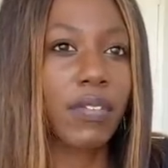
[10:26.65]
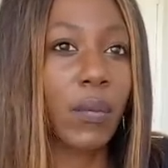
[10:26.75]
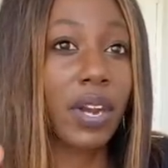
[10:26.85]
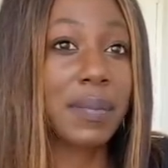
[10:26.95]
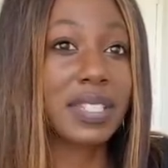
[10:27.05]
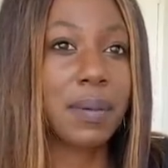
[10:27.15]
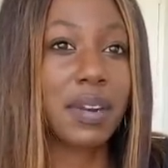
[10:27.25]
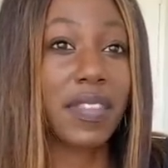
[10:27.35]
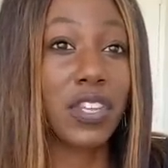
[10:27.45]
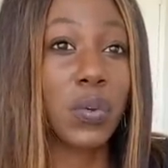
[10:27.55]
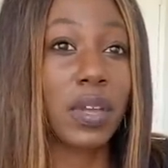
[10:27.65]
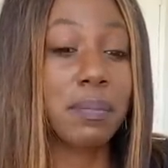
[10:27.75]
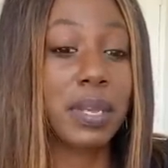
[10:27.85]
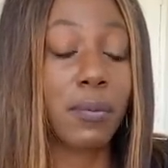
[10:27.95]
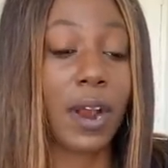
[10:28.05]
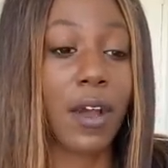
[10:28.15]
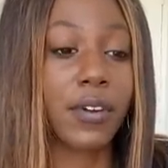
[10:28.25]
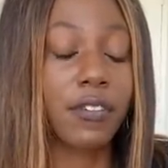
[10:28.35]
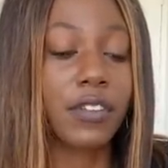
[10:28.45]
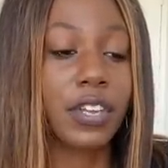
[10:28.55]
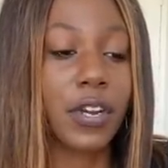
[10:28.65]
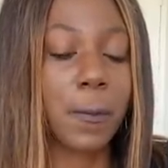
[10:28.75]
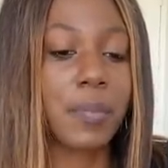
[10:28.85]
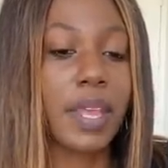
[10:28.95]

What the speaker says: They want to be somebody that you can be proud of here.